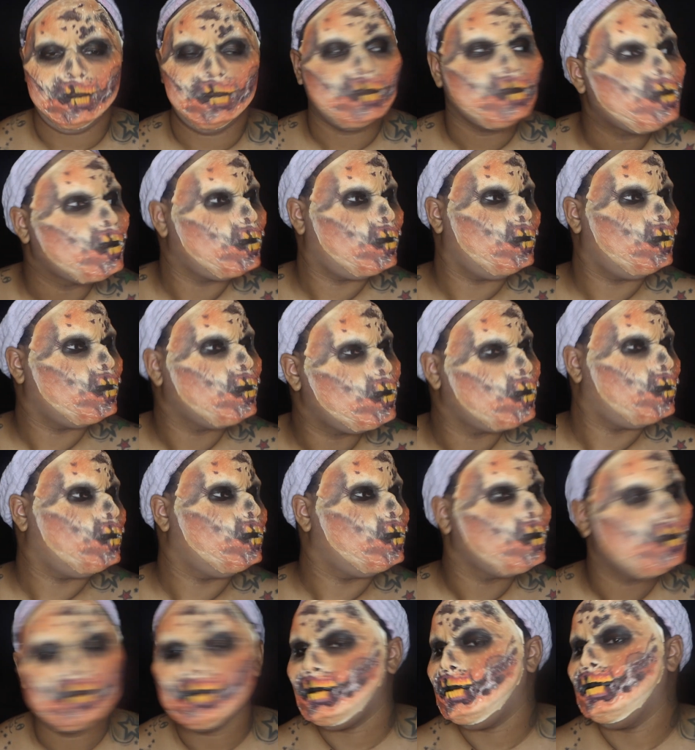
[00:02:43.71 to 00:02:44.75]
Now we're just having
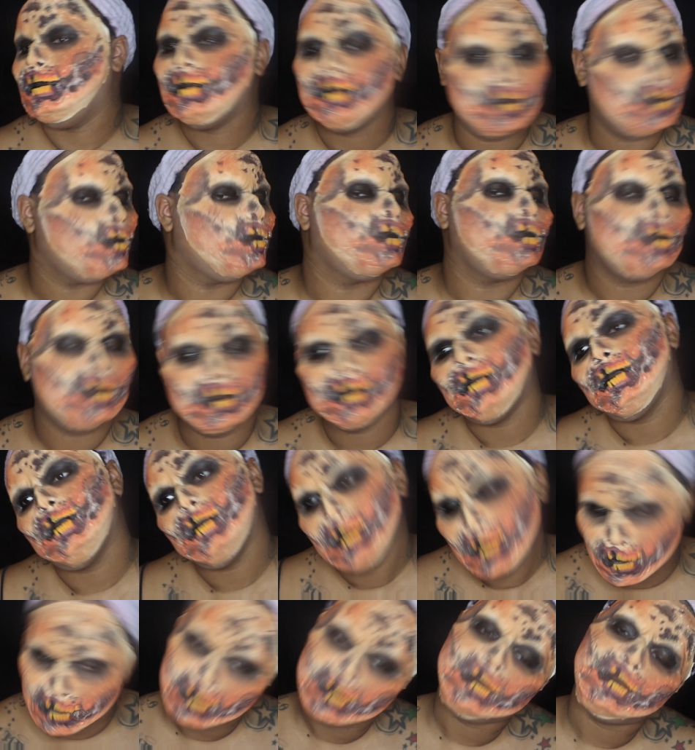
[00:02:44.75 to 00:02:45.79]
our little dance break because you
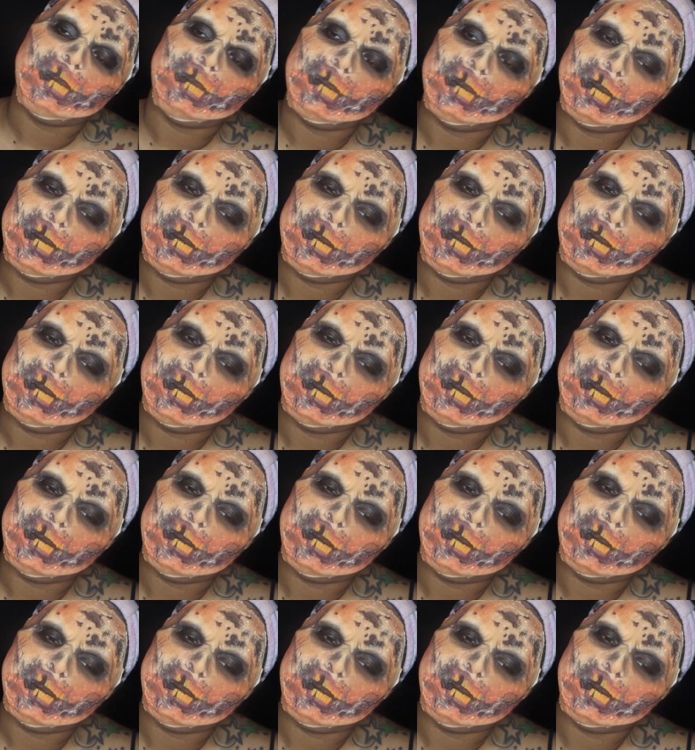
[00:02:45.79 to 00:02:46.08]
gotta have fun,